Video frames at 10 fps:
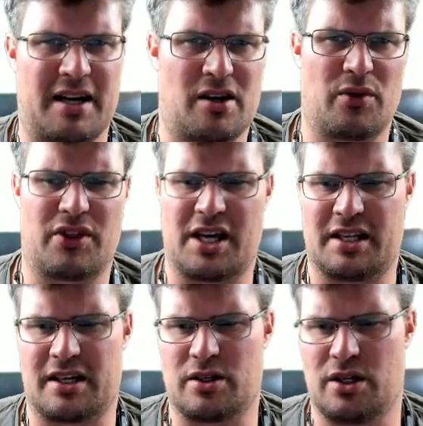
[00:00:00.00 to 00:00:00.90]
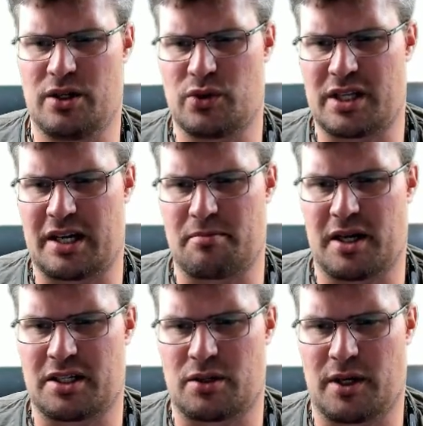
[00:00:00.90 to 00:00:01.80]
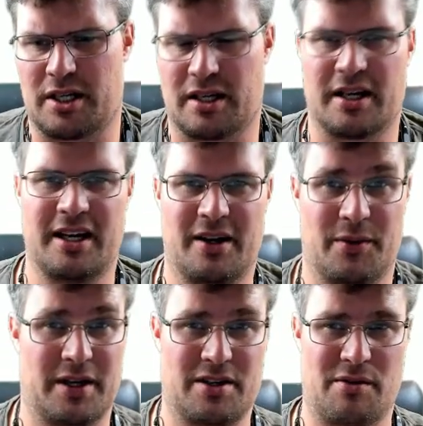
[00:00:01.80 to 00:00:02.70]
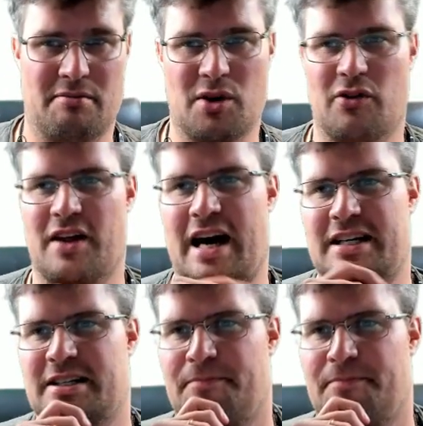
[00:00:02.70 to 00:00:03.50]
don't think that you lose that much when you remove that.